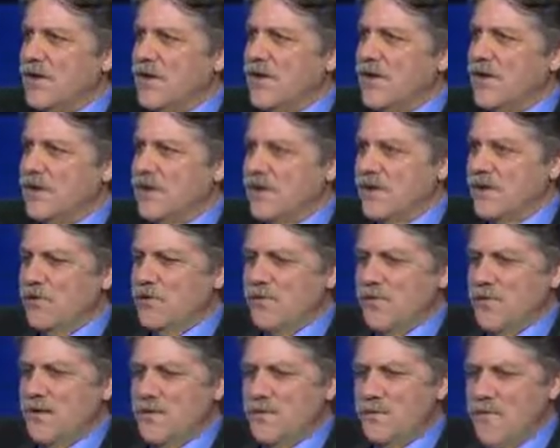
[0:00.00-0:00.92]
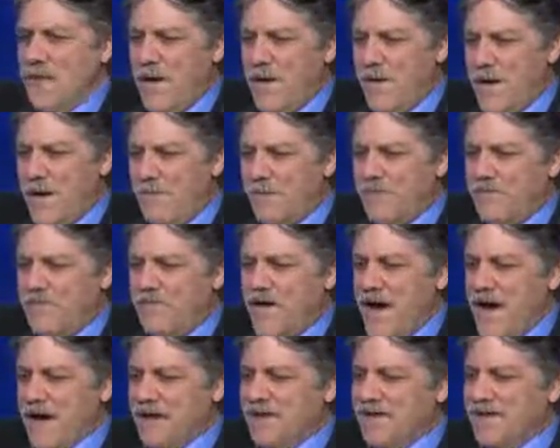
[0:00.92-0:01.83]
literally
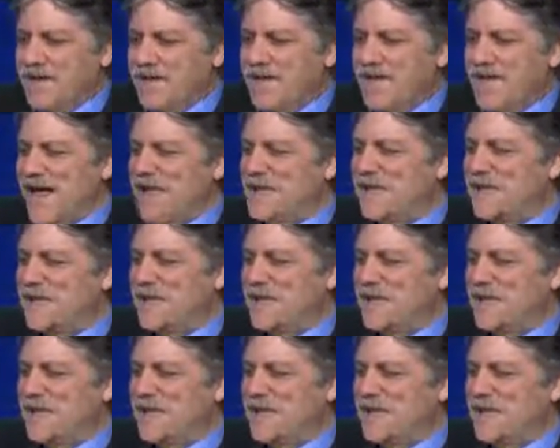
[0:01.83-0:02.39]
affects less